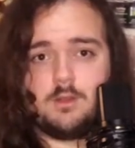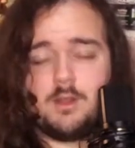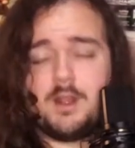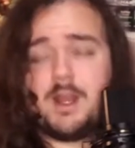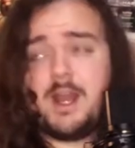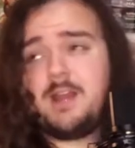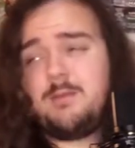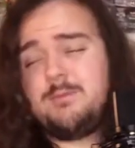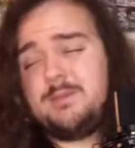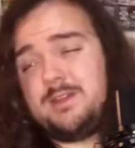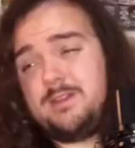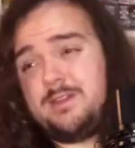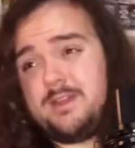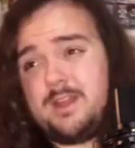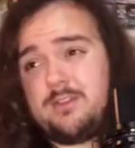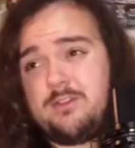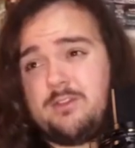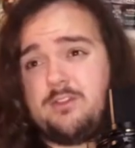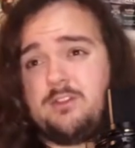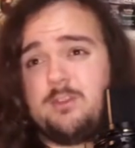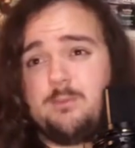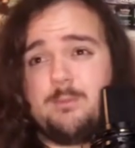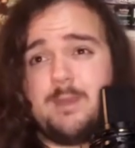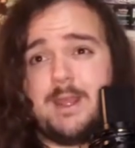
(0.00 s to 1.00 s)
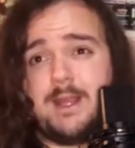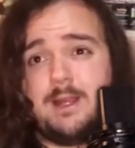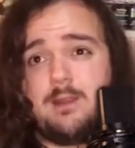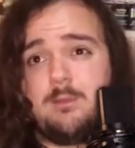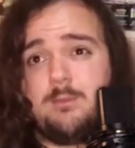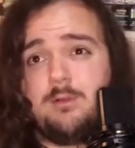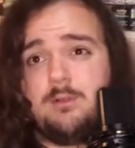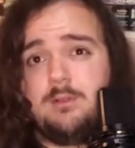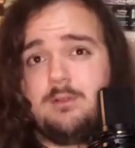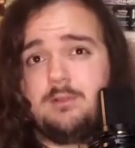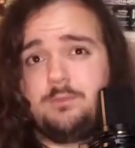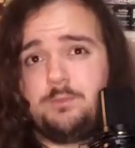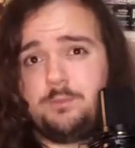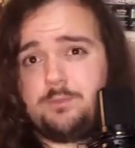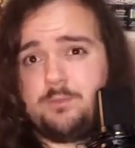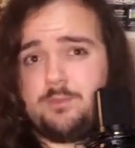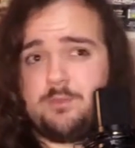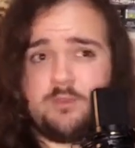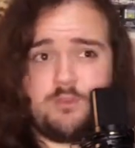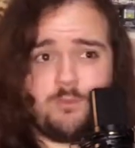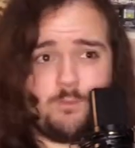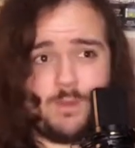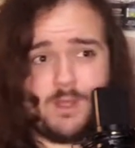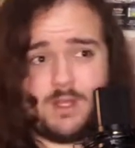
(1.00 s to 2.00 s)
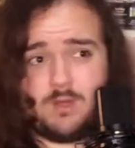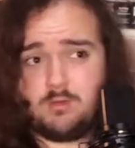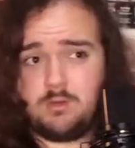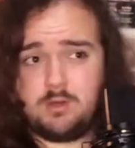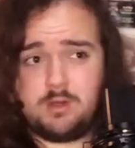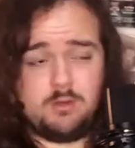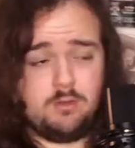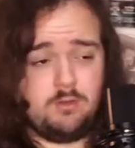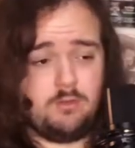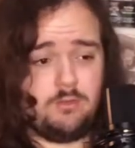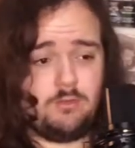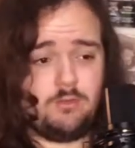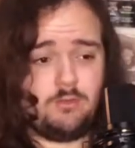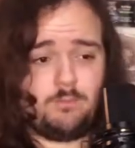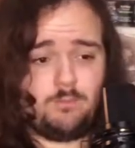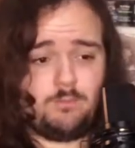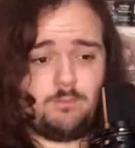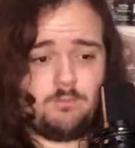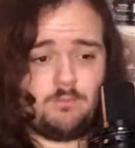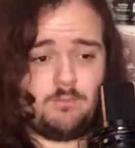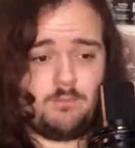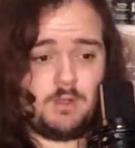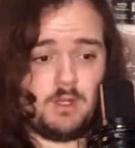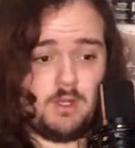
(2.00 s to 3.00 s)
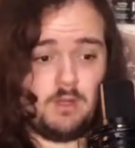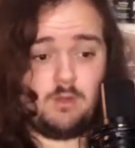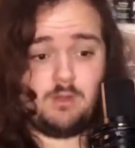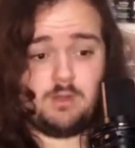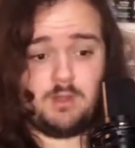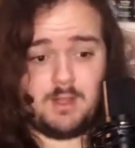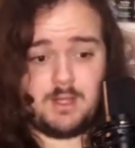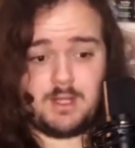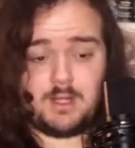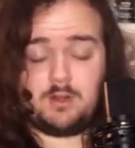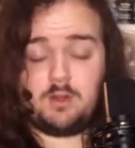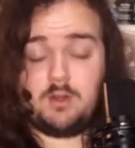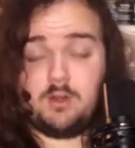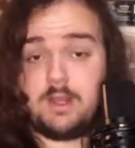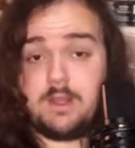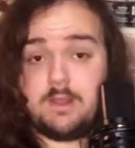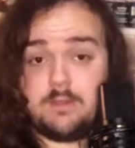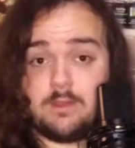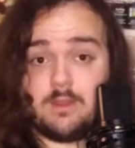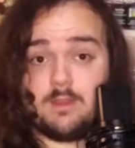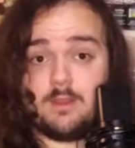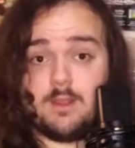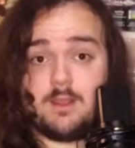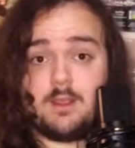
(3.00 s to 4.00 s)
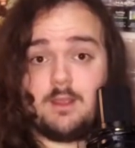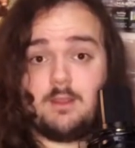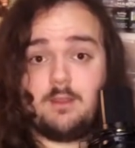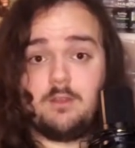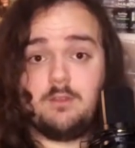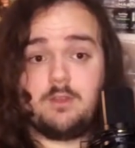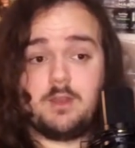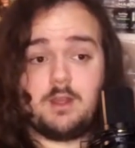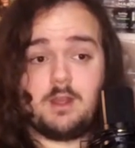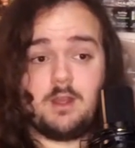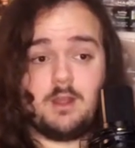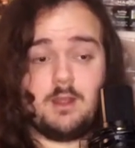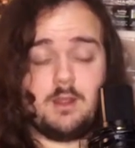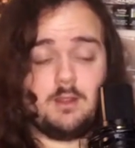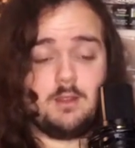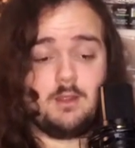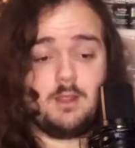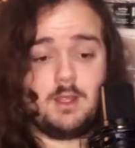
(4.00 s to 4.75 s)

I mean, that's debatable. Speedrunners can do a lot of crazy things, and, uh,